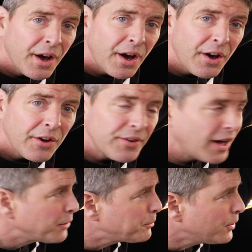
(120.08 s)
of
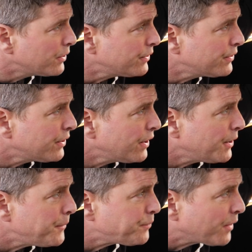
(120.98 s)
outputs.
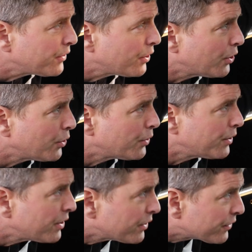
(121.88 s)

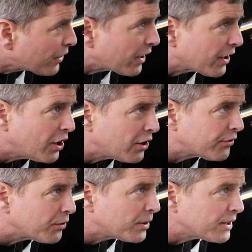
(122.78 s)
So starting
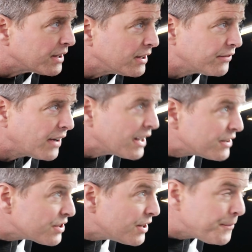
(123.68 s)
off with the
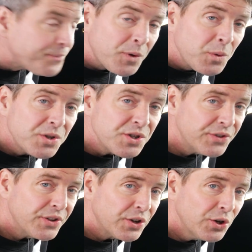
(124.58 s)
veg, which
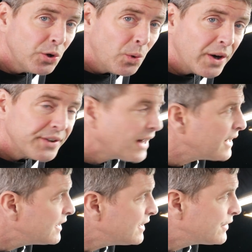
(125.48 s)
is the cool white
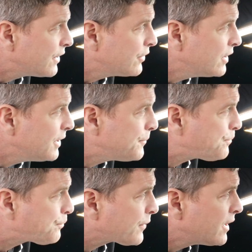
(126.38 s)
LEDs only,
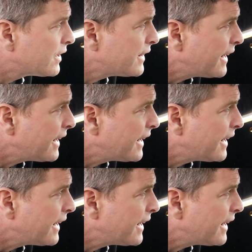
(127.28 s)
you can